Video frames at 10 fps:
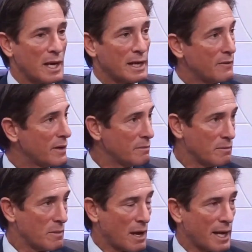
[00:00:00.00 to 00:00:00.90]

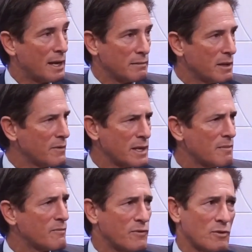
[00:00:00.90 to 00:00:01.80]
giving
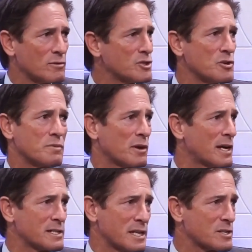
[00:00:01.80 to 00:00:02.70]
them full due
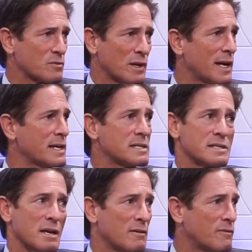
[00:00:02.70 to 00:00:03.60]
process
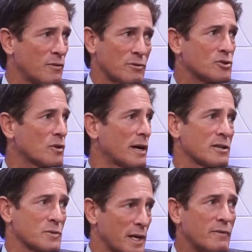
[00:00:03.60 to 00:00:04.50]
rights, full
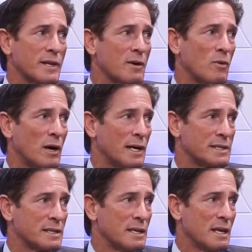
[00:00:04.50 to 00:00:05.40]
trials, whatever they want.